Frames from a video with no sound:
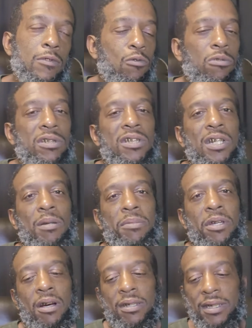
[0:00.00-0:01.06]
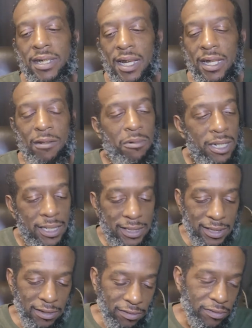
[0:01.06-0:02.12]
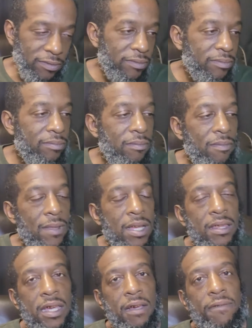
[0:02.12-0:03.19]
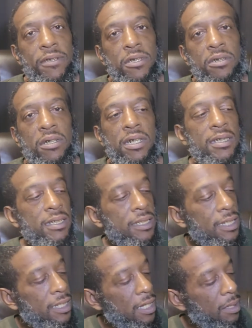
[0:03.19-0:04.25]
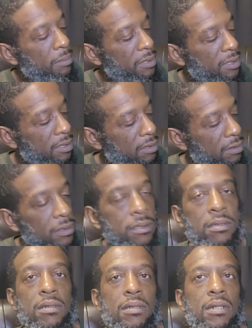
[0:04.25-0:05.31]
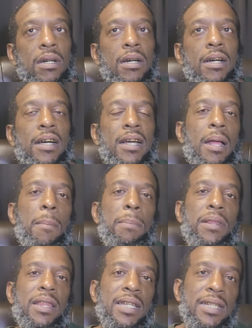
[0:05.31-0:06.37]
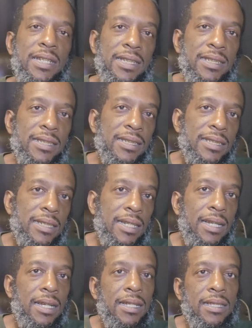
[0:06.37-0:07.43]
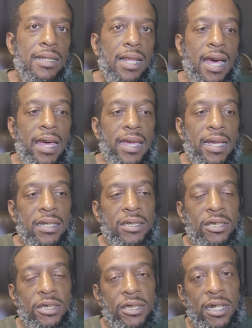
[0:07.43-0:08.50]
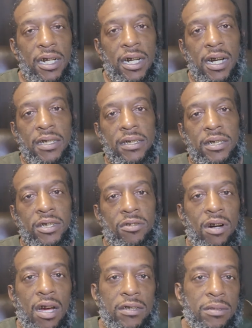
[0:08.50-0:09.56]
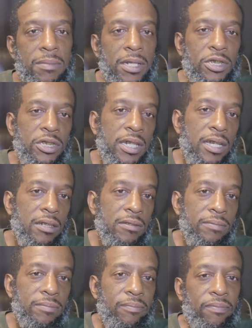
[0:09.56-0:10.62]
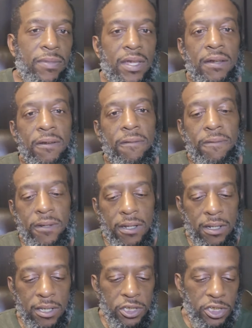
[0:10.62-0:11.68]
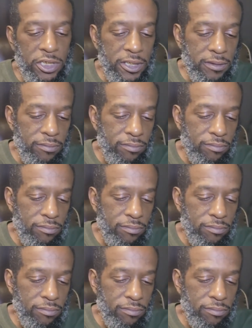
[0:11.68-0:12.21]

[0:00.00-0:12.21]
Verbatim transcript: What's up, y'all? It's Cali West. Thank you for tuning in to another episode. Please like, share, and subscribe to my channel. Feeling this shit.